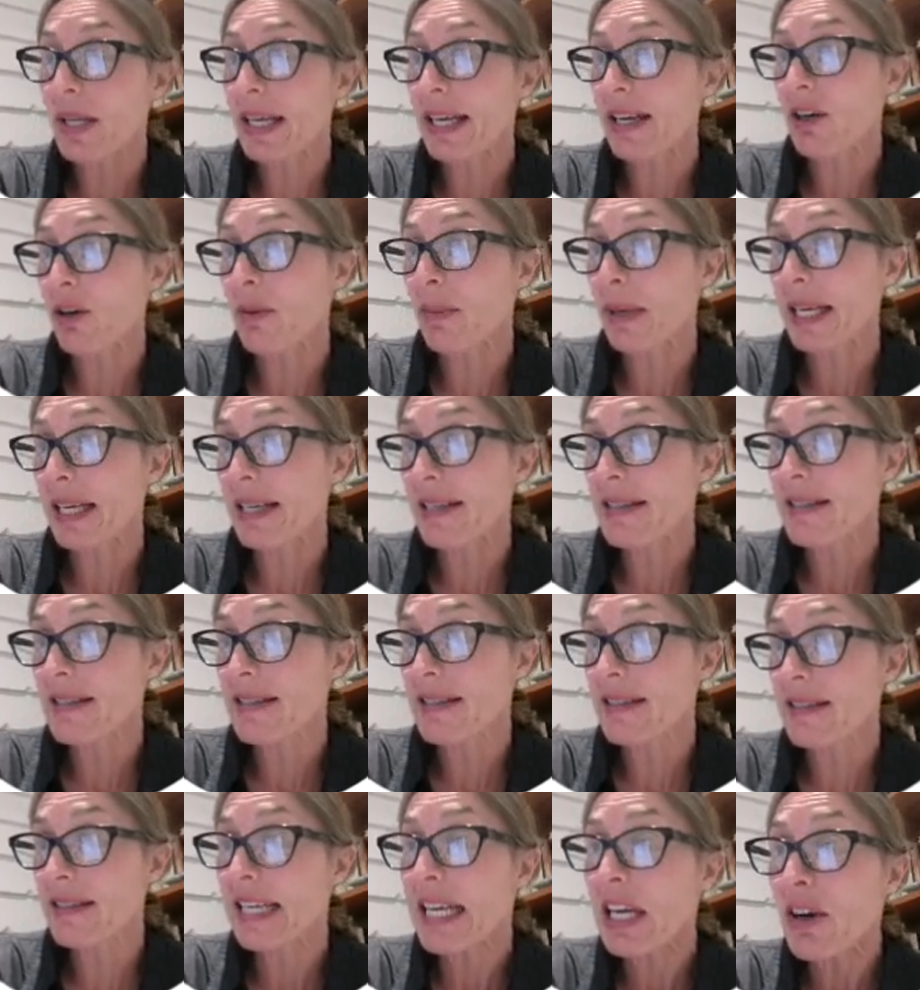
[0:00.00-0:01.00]

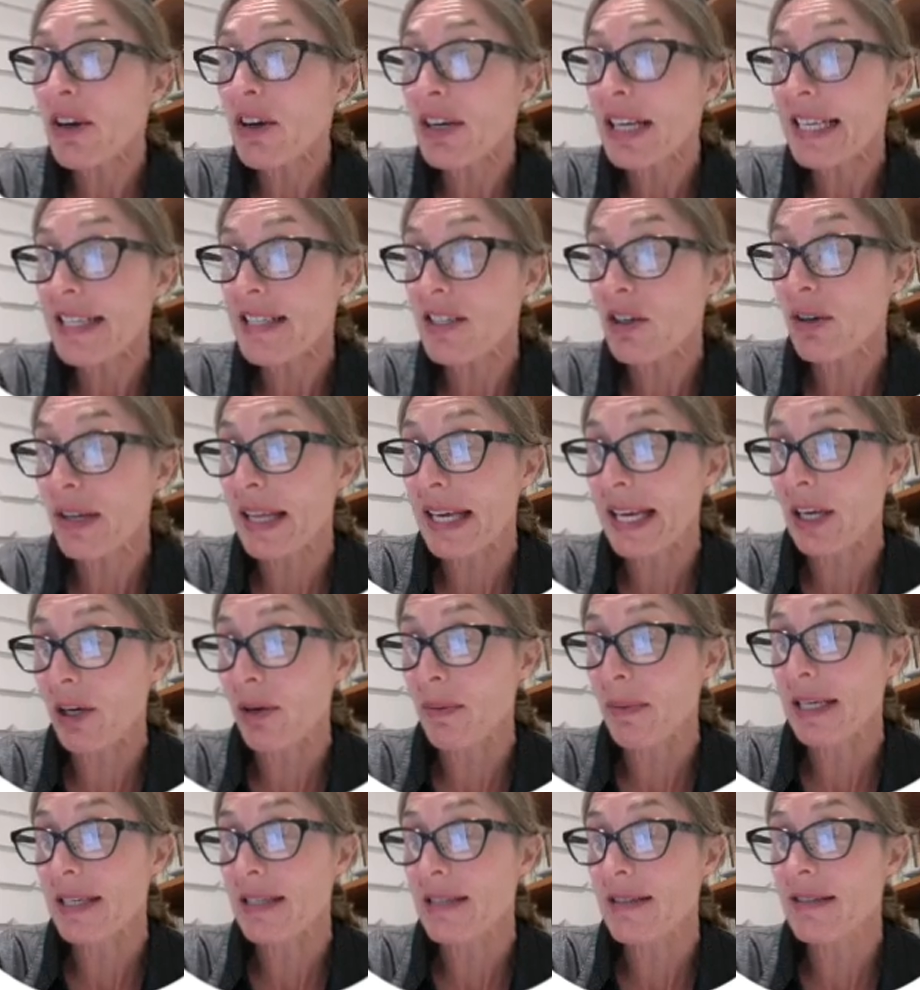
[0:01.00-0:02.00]
economics, neoclassical
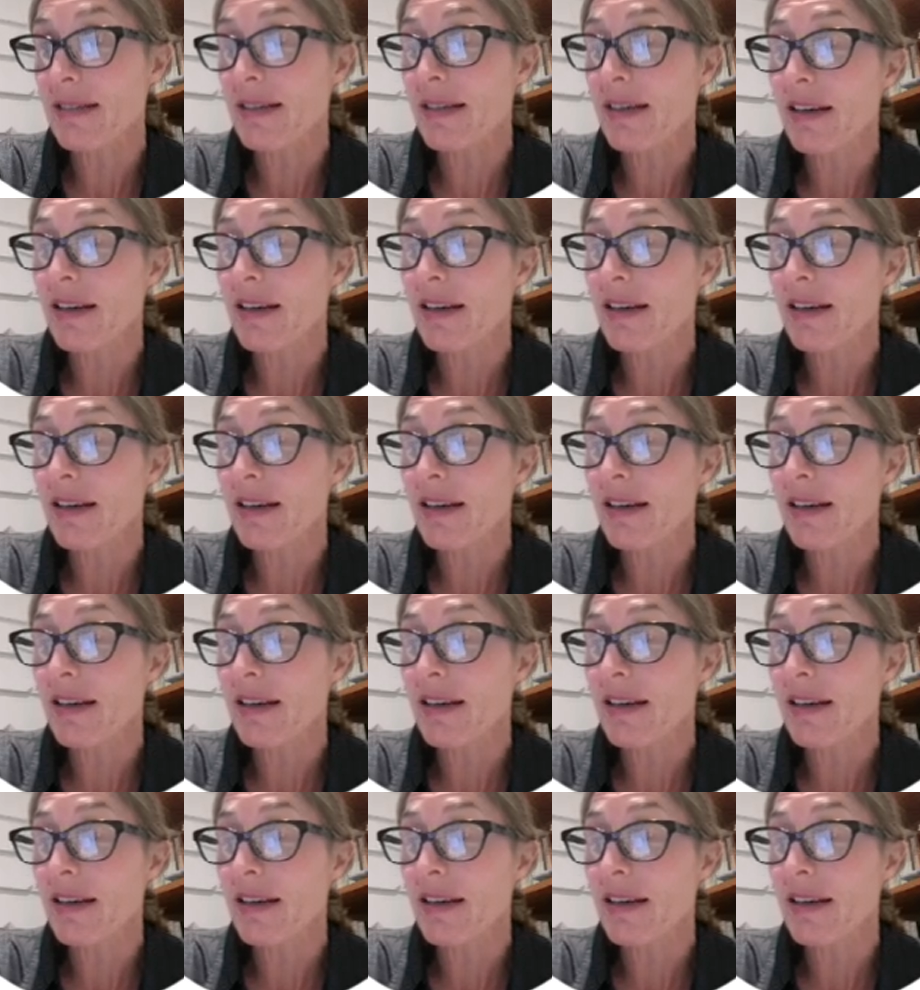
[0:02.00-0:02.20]
economics,